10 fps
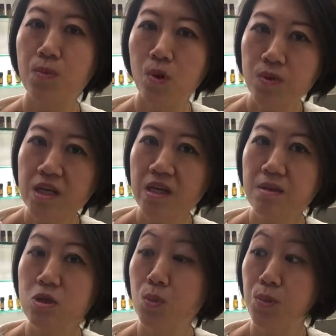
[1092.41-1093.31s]

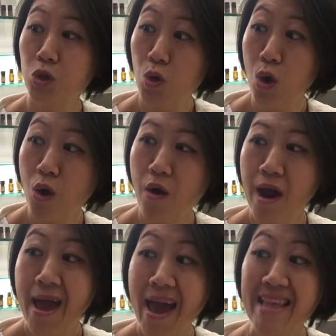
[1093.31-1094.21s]
potent so pure
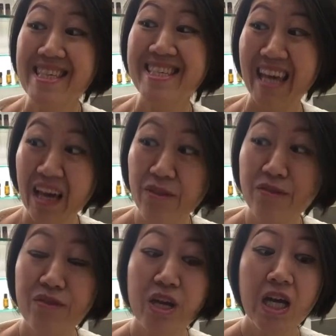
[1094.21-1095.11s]
mm-hmm. and safe
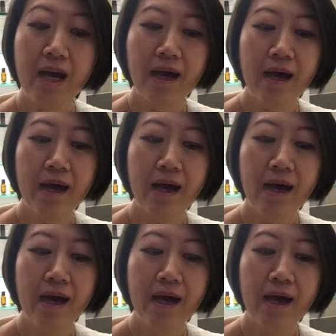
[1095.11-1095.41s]
mm-hmm.